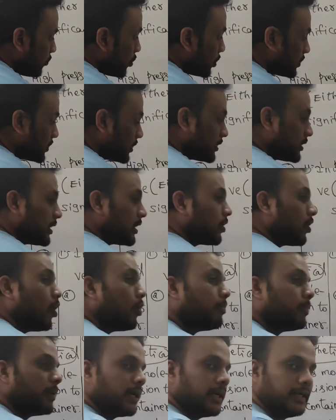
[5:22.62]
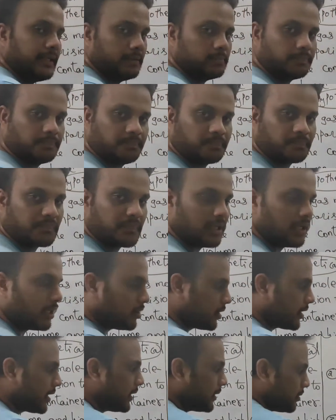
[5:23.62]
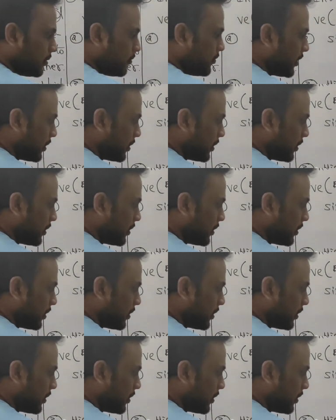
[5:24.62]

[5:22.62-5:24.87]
forces are operative. Okay,